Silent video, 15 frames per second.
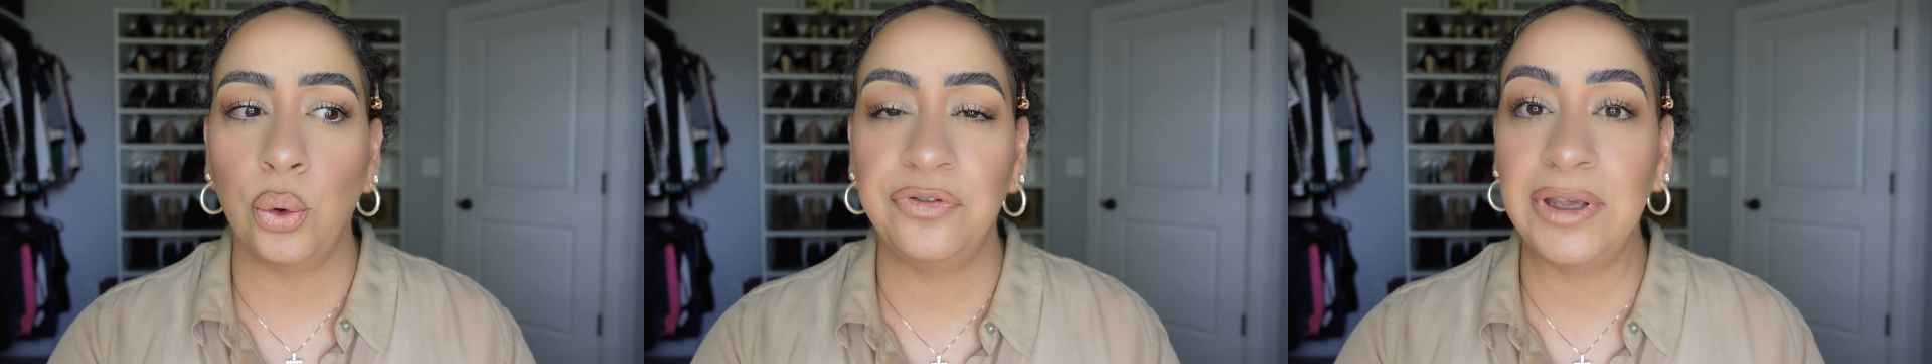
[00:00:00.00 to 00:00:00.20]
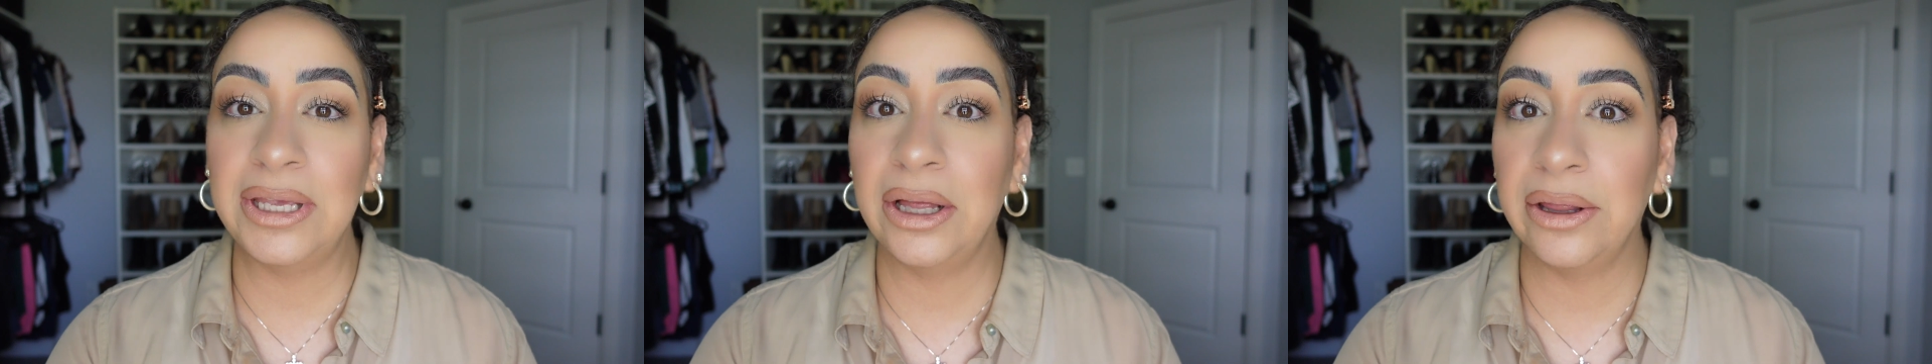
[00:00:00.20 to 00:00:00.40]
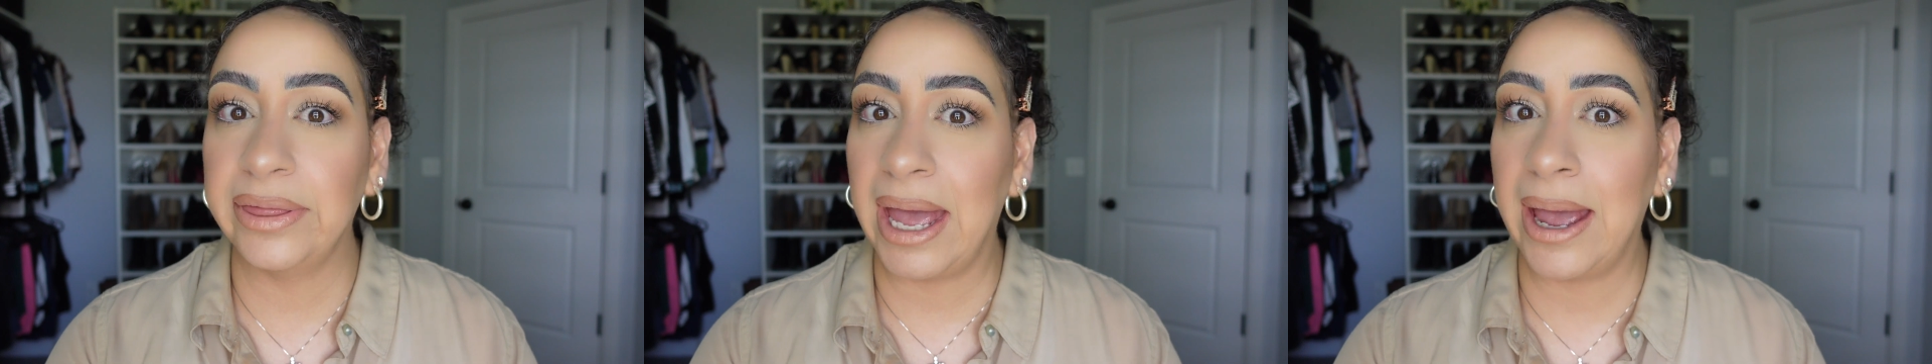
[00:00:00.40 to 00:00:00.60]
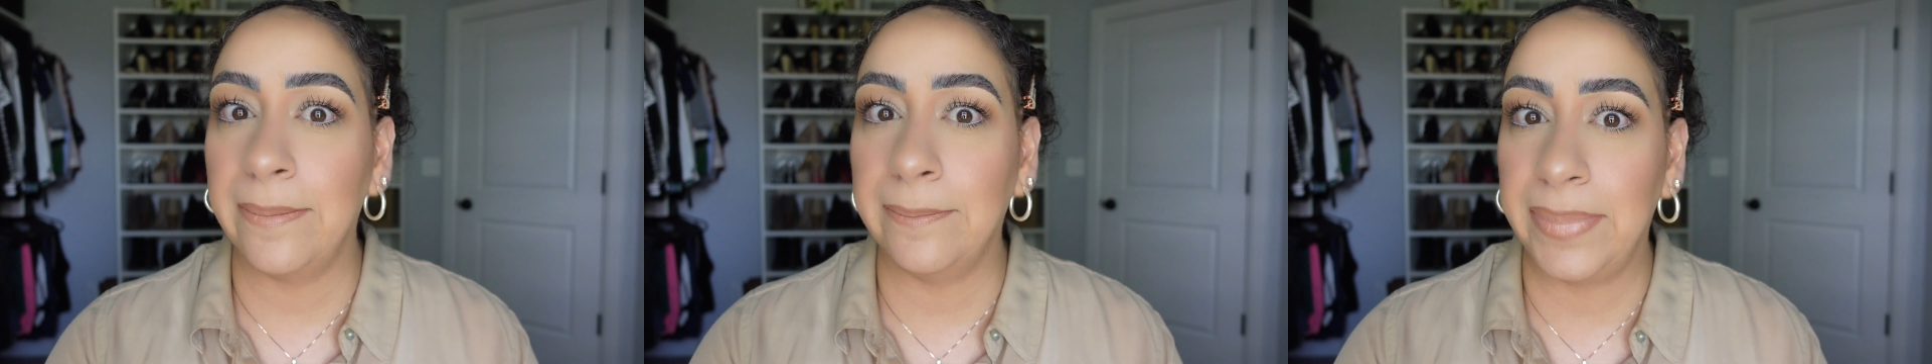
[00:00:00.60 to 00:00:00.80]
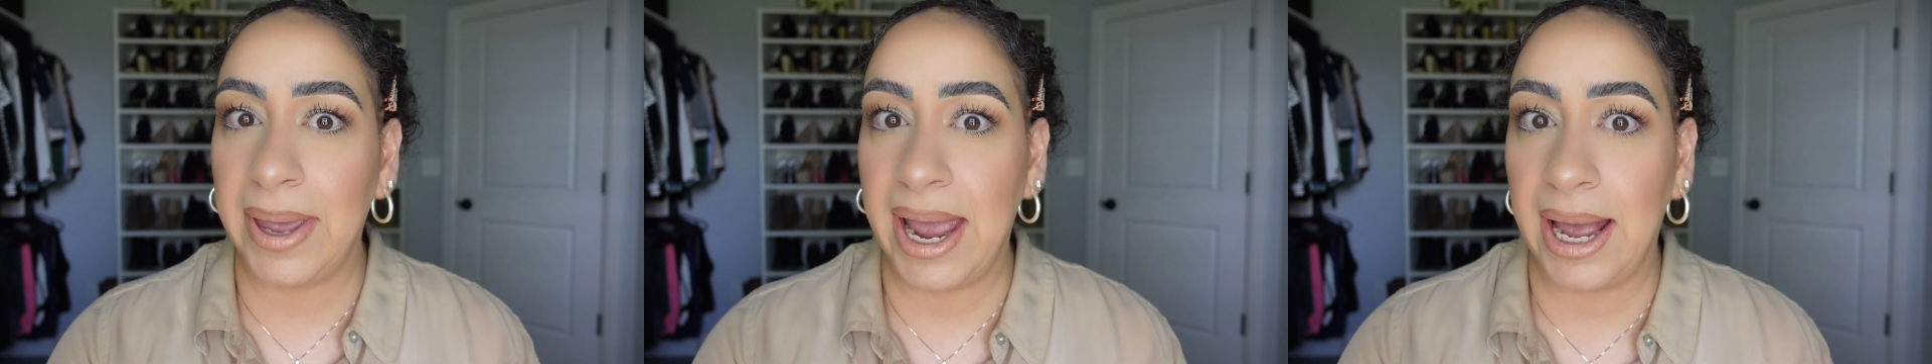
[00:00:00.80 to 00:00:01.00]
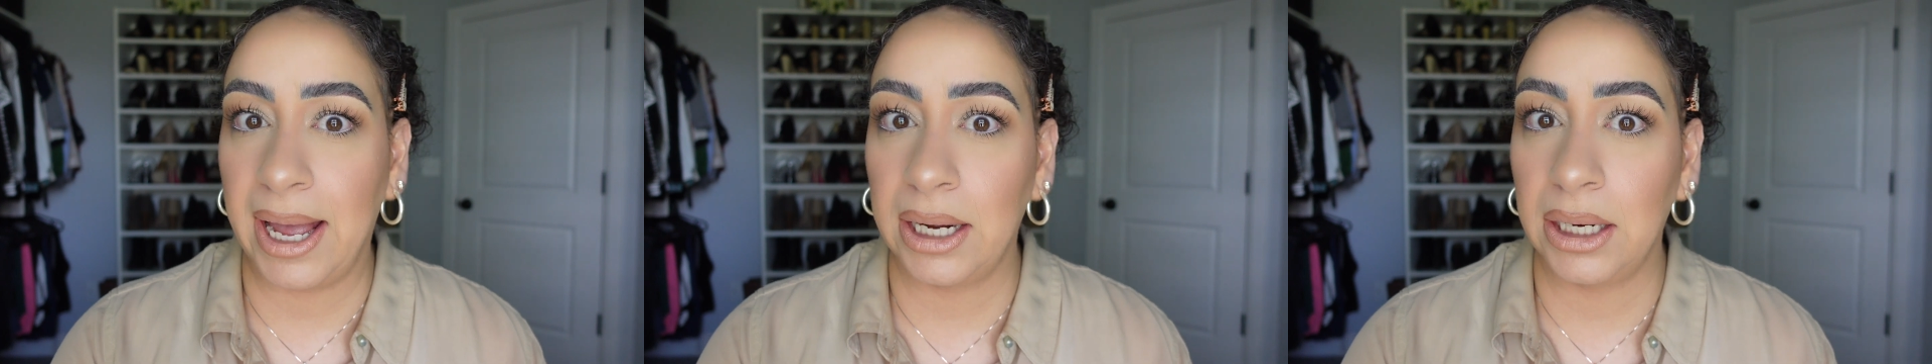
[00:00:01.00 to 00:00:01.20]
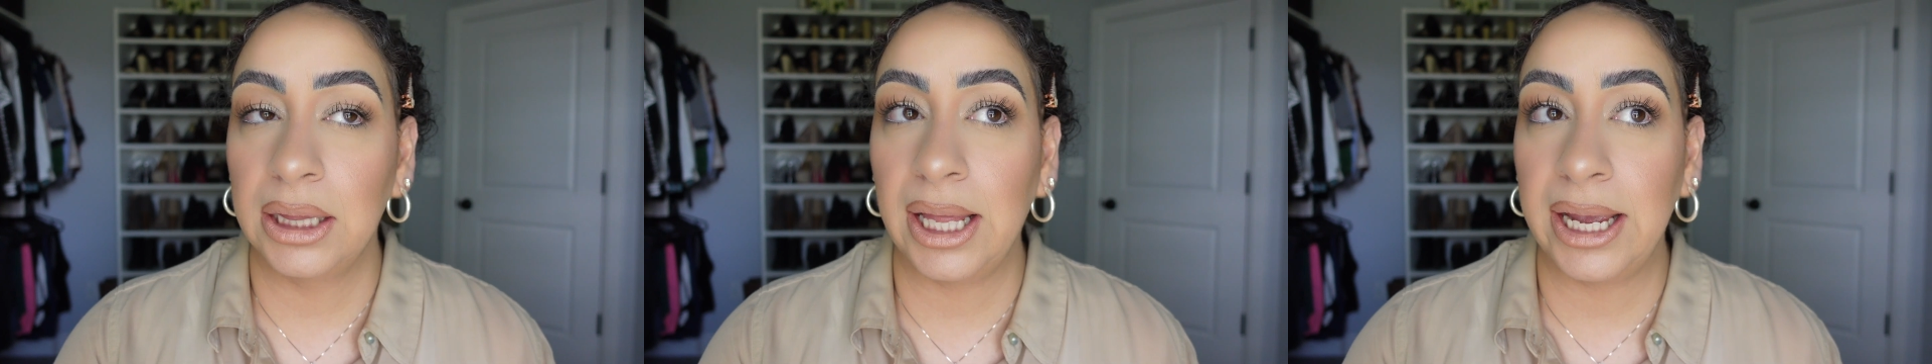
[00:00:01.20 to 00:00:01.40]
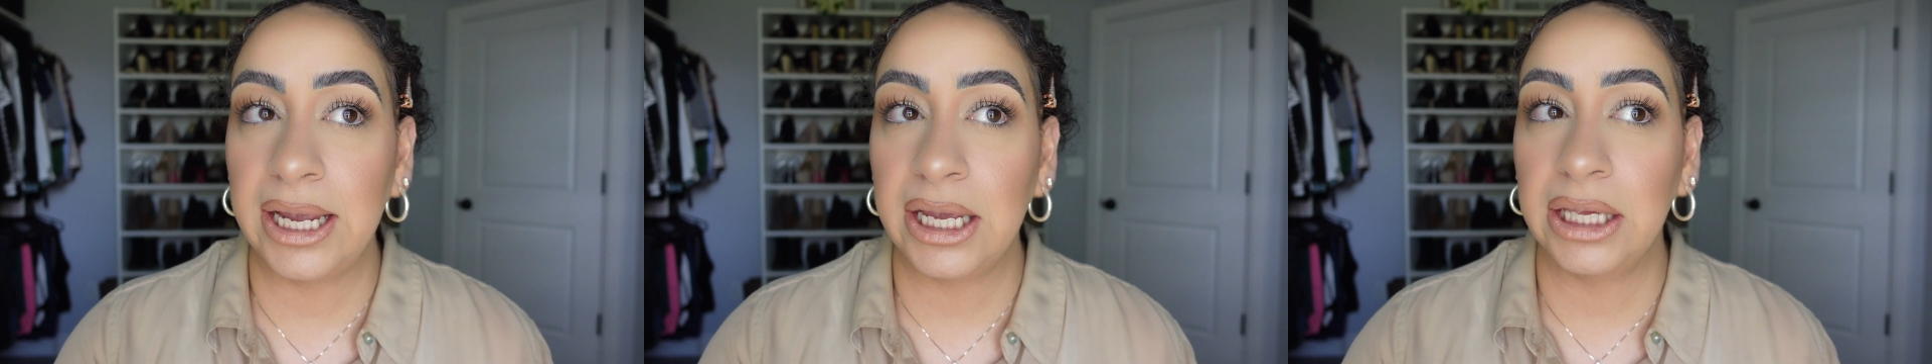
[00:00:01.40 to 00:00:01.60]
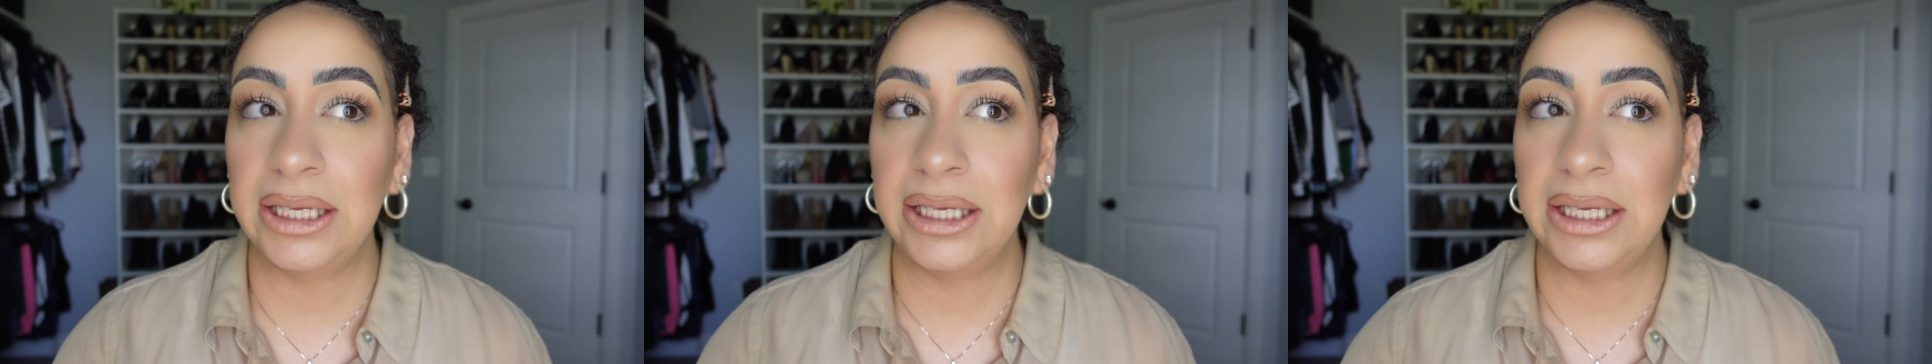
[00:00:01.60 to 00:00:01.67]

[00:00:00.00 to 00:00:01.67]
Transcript: feel that bad. Like,